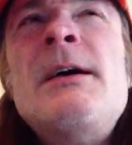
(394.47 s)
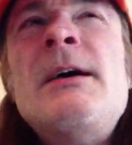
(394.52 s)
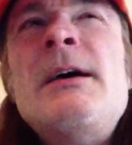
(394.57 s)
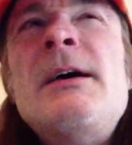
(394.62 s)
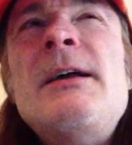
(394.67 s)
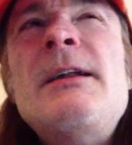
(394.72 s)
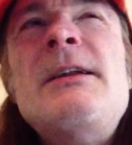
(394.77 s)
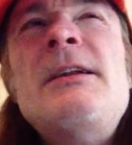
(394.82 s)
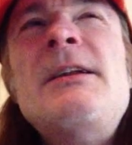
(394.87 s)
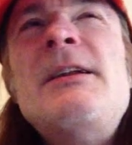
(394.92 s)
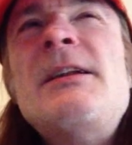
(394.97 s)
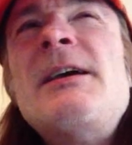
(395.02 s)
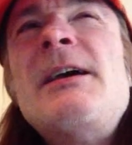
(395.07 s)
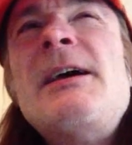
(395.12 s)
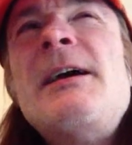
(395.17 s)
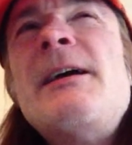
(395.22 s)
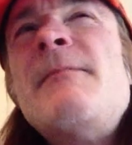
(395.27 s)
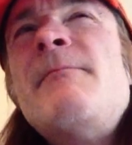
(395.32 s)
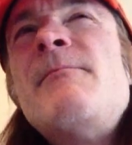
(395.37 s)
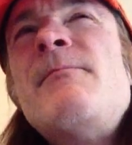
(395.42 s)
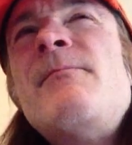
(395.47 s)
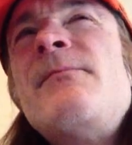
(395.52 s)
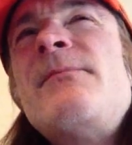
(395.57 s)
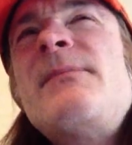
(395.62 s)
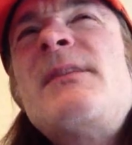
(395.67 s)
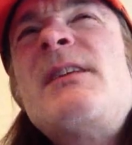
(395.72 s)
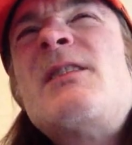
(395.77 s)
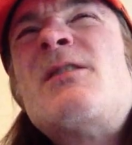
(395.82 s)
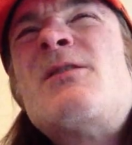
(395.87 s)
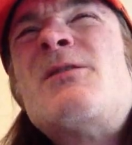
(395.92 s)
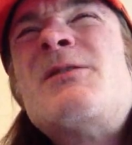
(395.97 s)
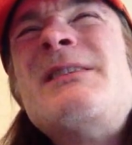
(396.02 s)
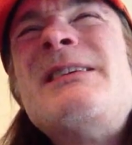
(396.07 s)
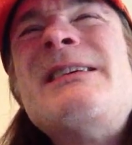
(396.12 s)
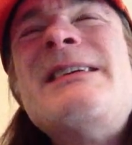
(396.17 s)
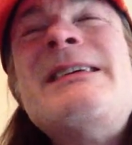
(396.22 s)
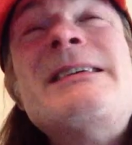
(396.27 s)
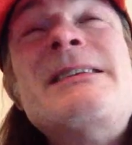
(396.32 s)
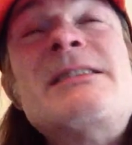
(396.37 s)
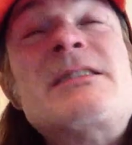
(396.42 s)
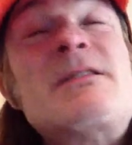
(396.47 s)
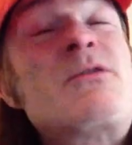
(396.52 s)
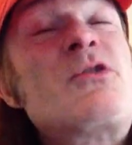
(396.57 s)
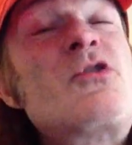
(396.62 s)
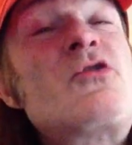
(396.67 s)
And, you know, he's a